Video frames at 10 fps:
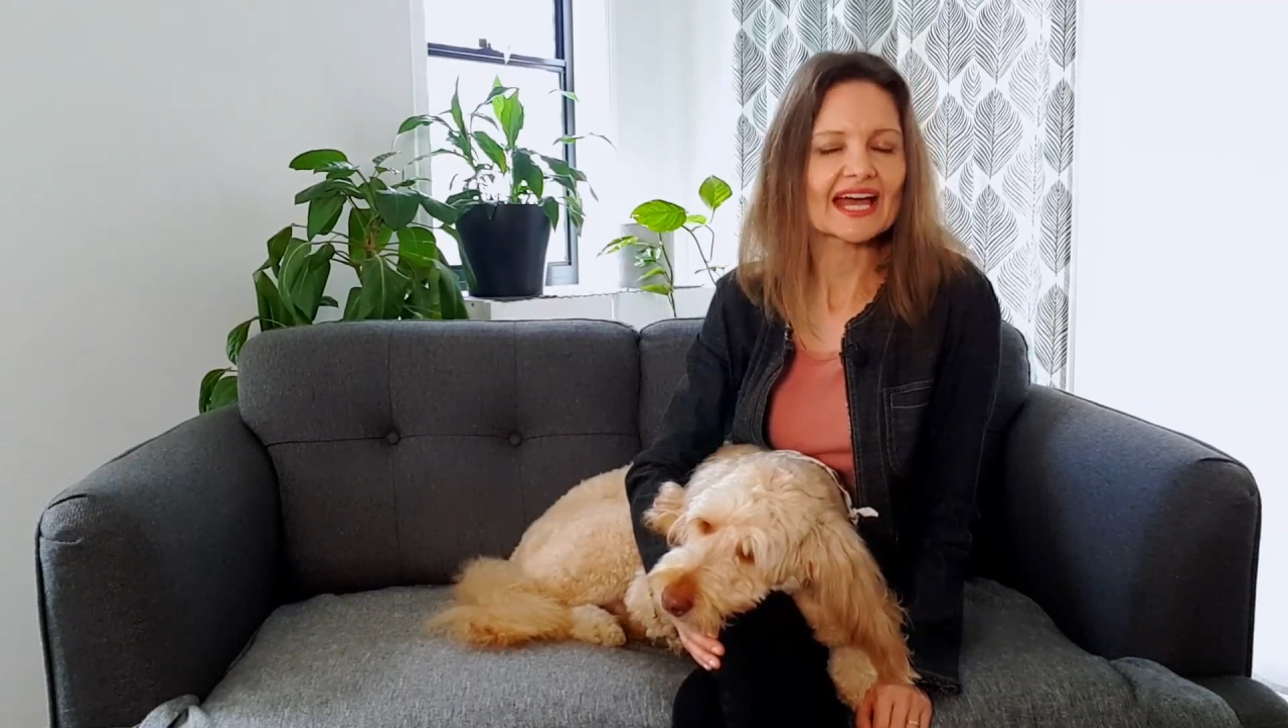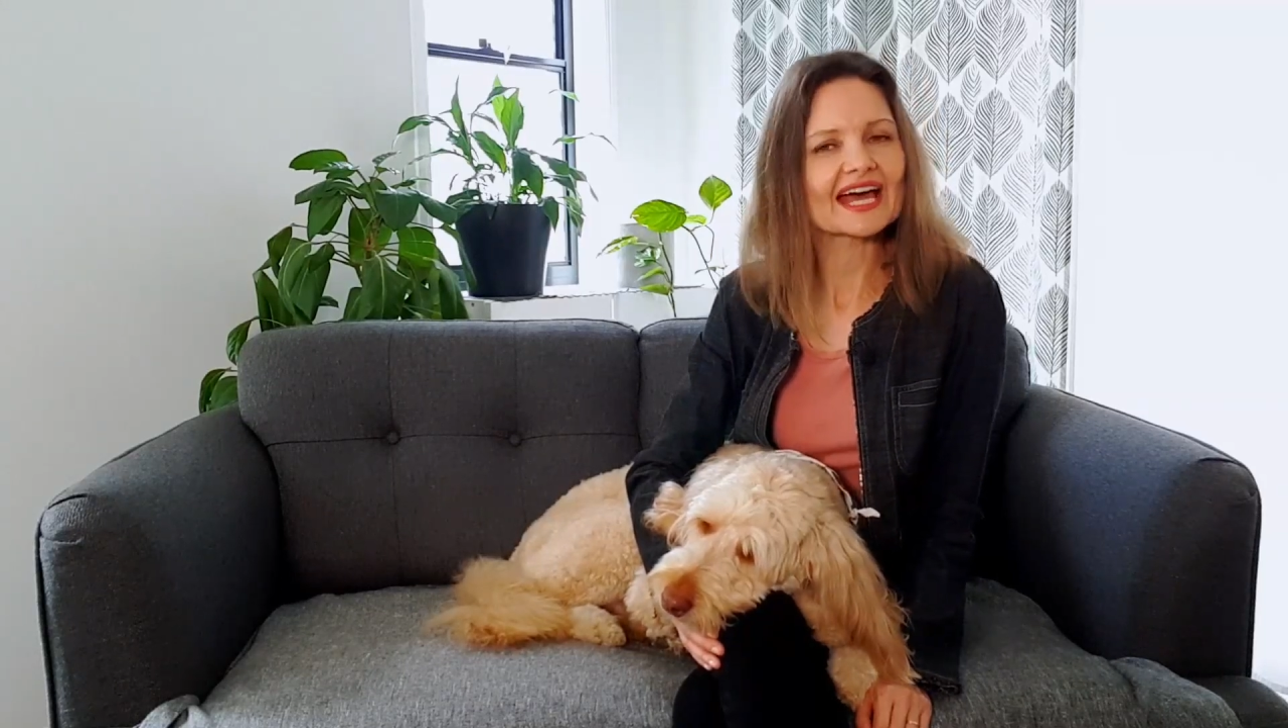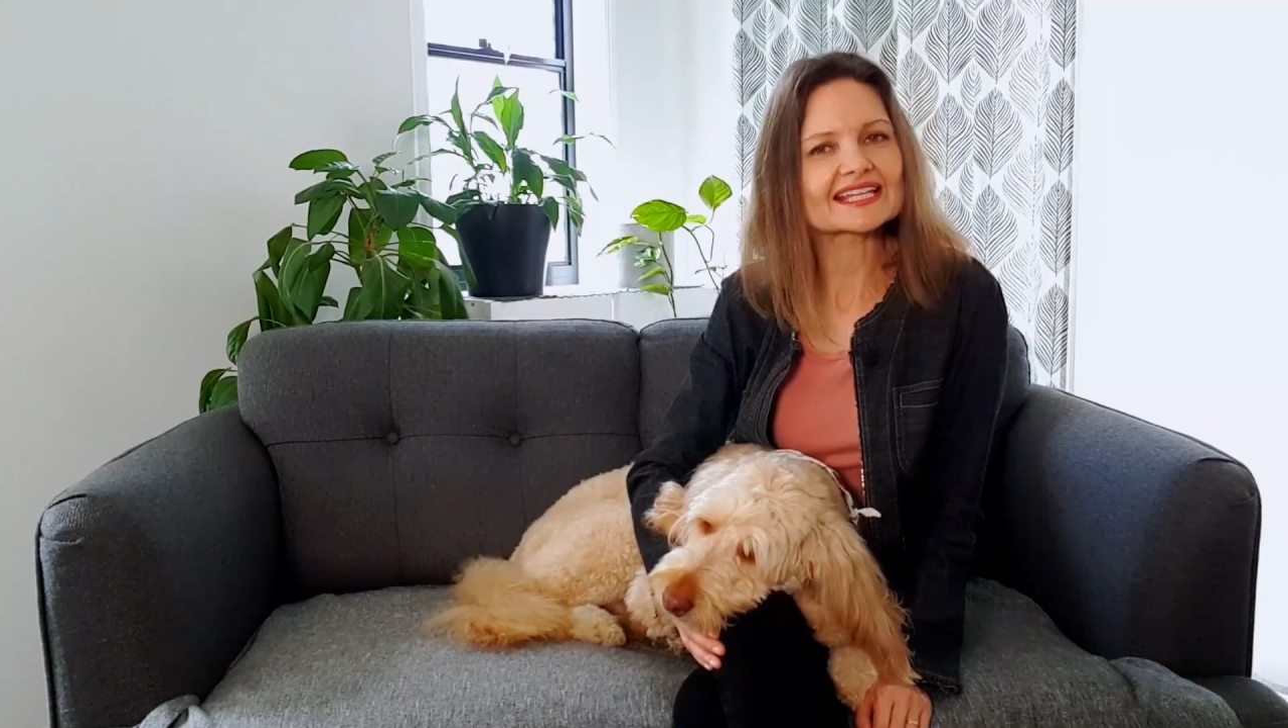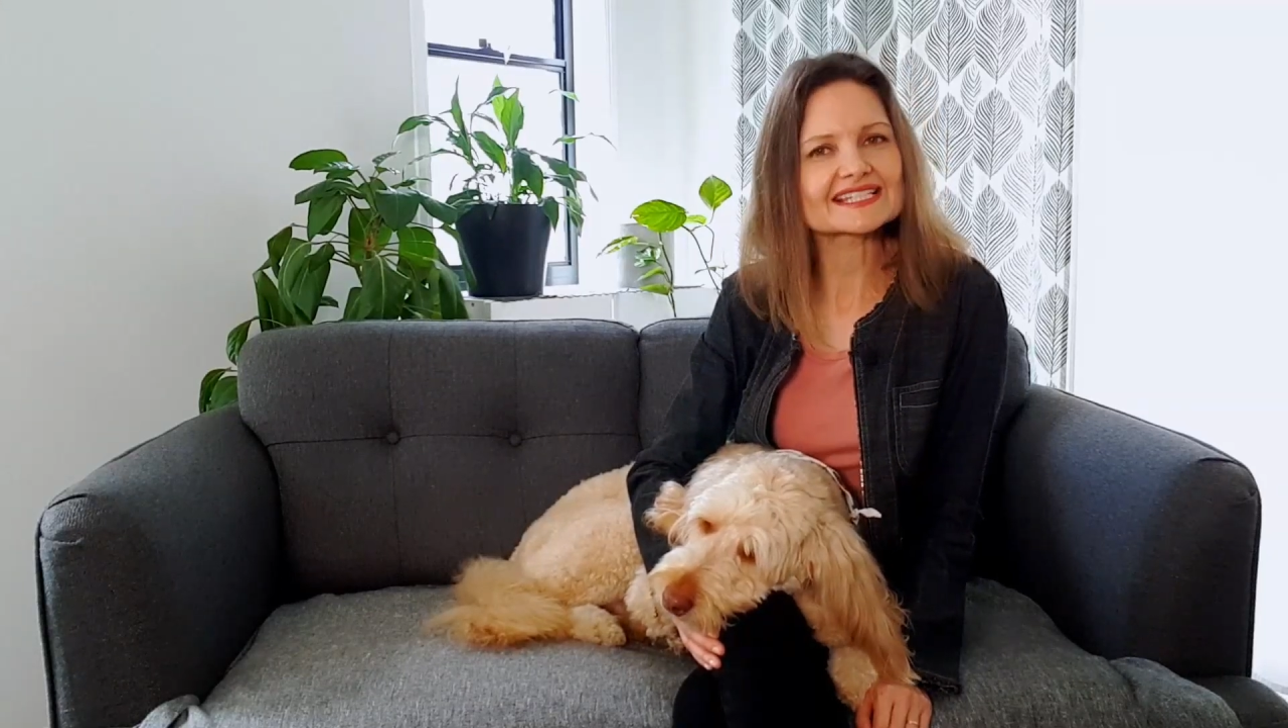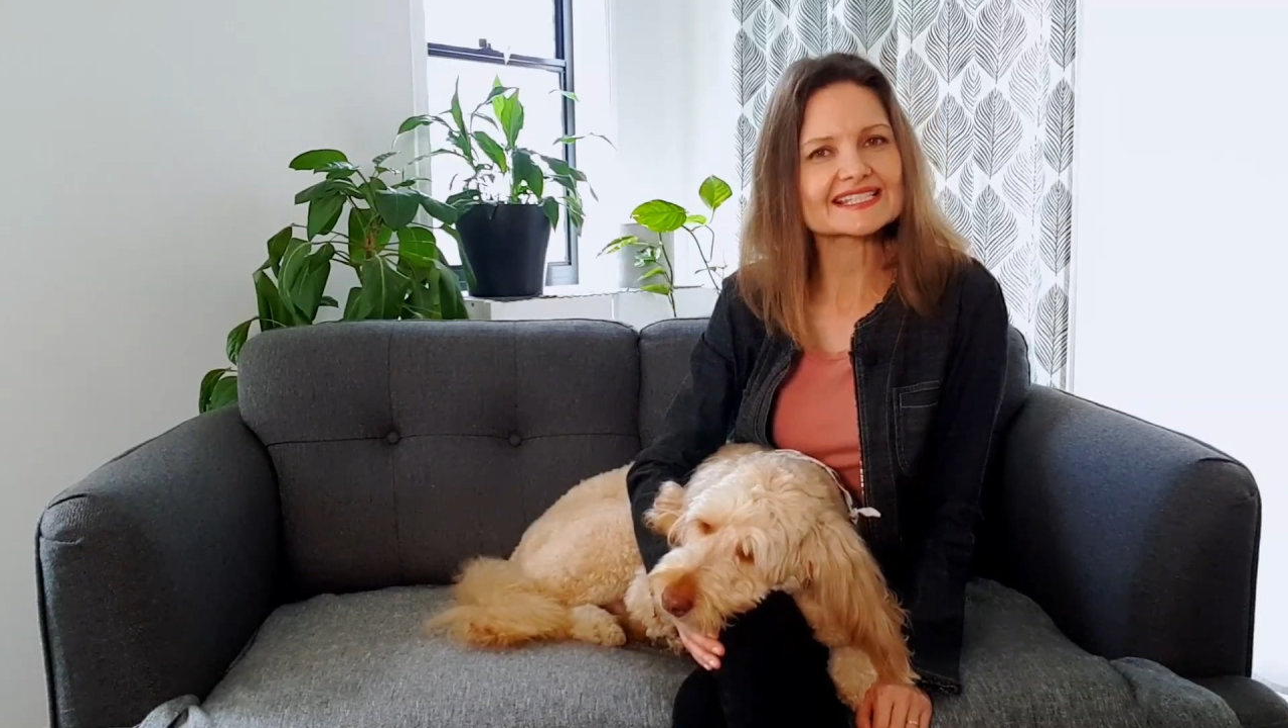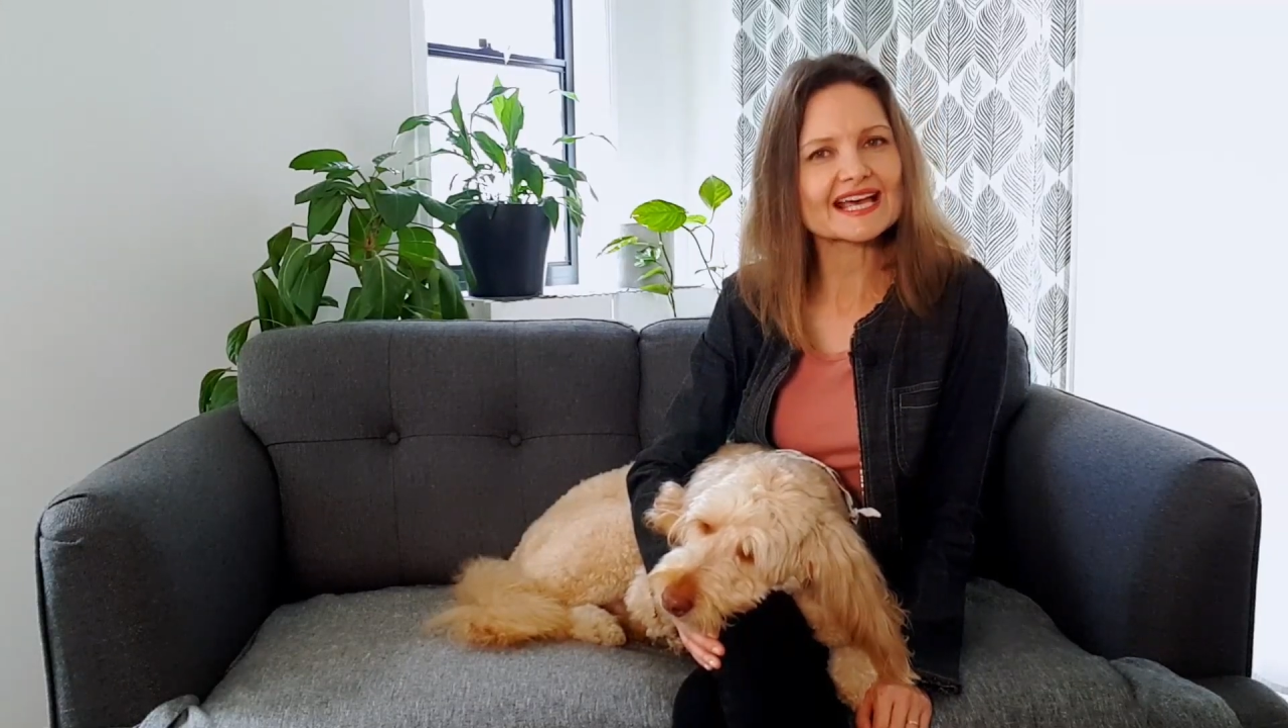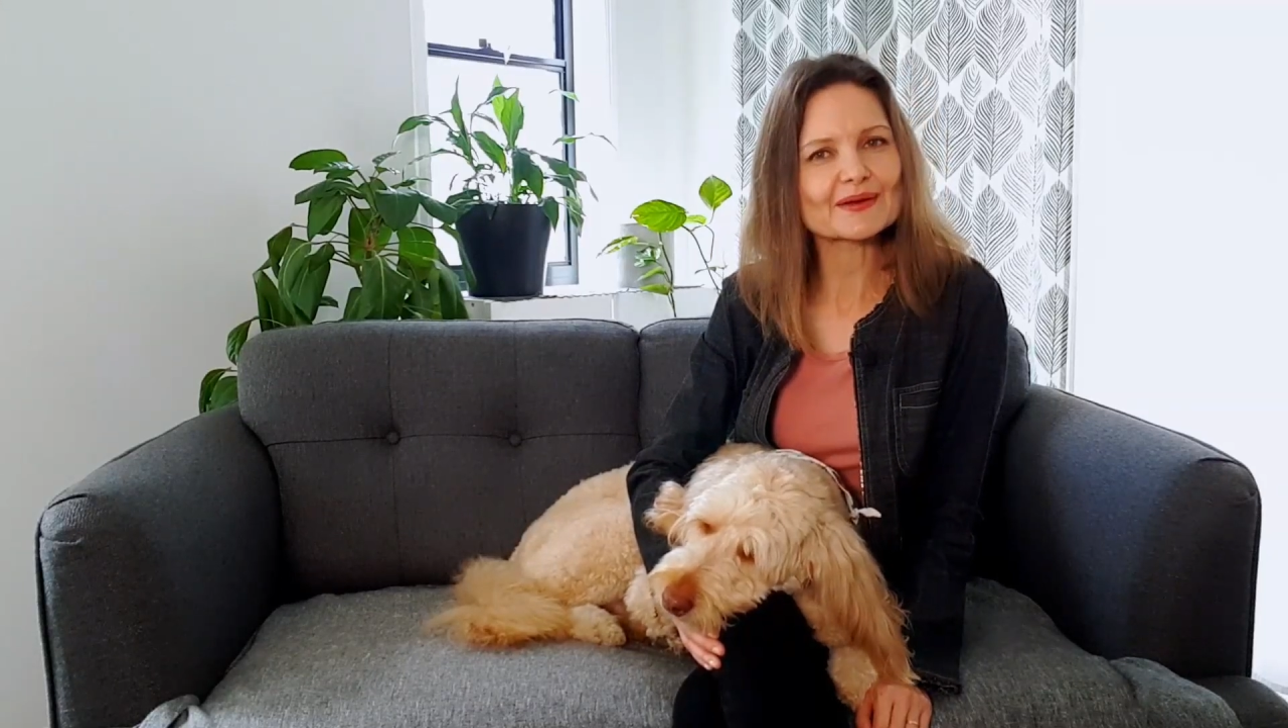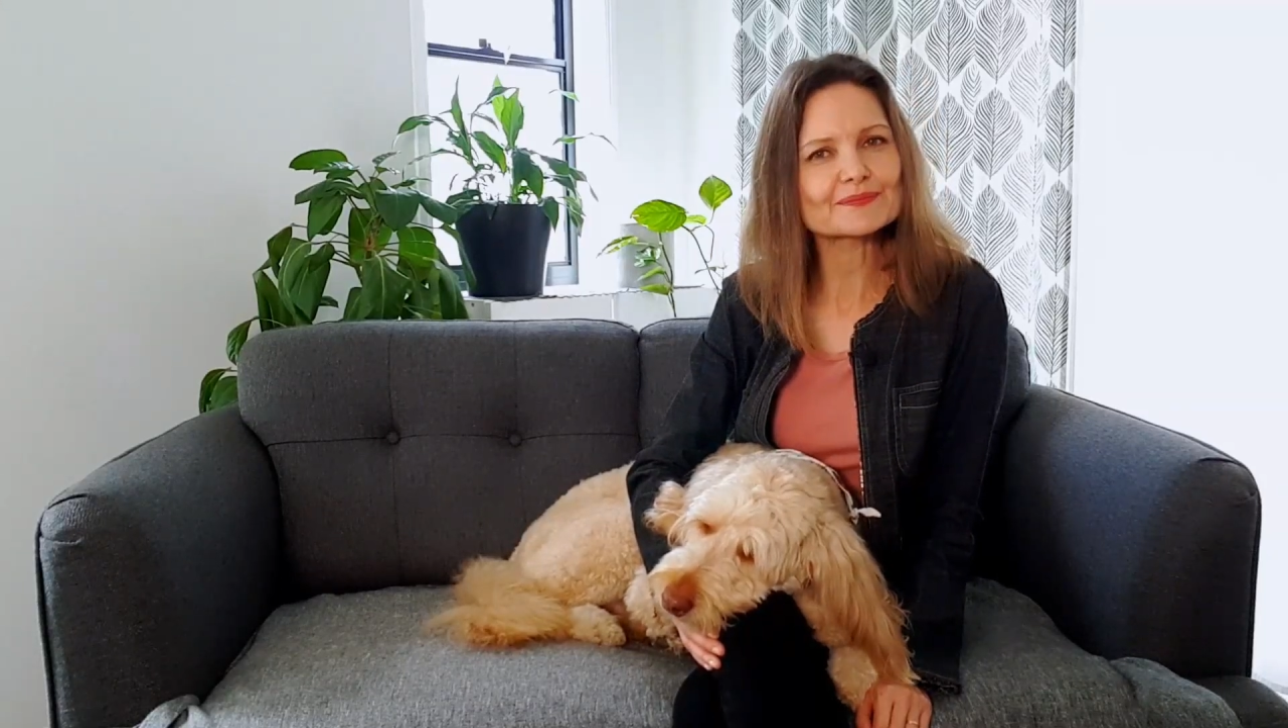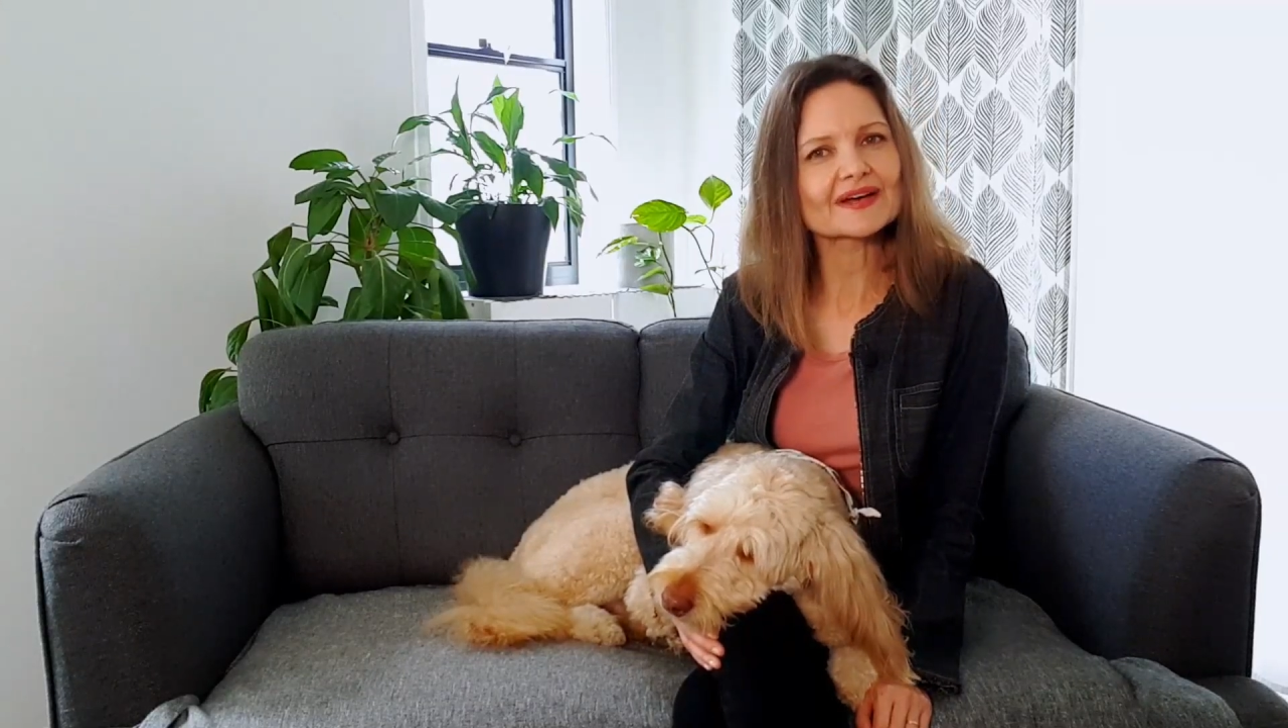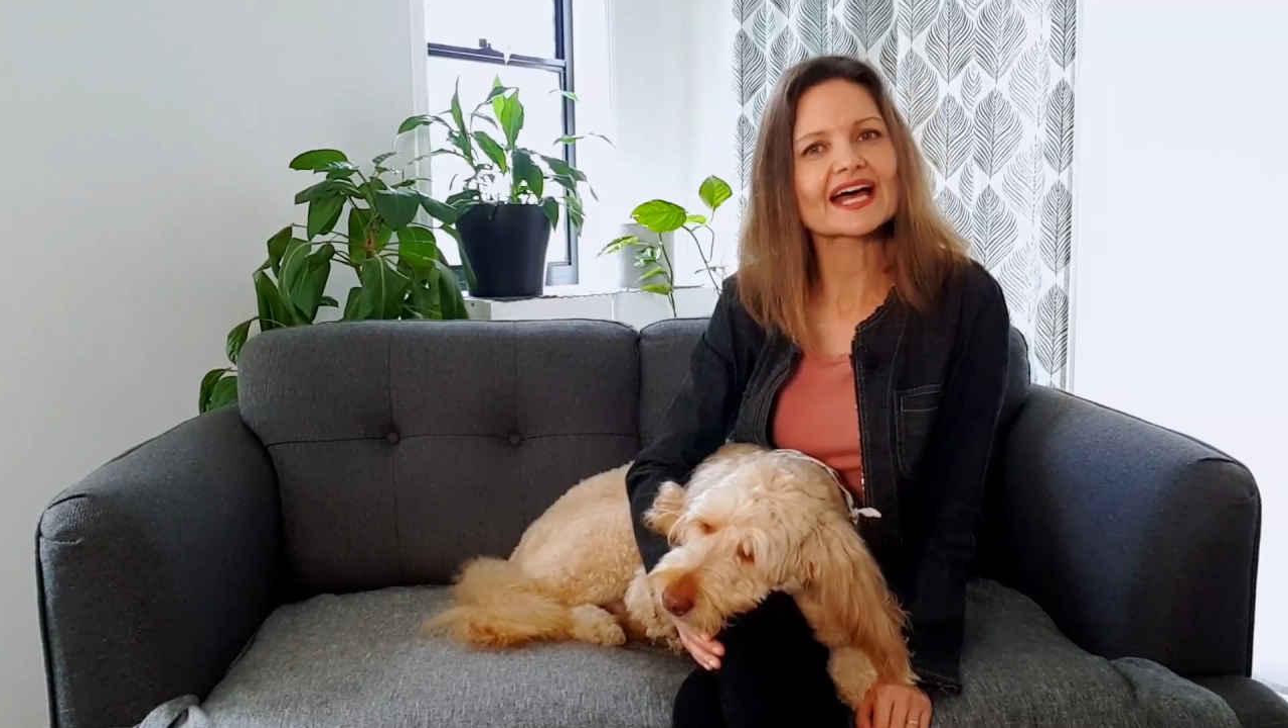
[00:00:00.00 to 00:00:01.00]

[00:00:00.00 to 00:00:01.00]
And some,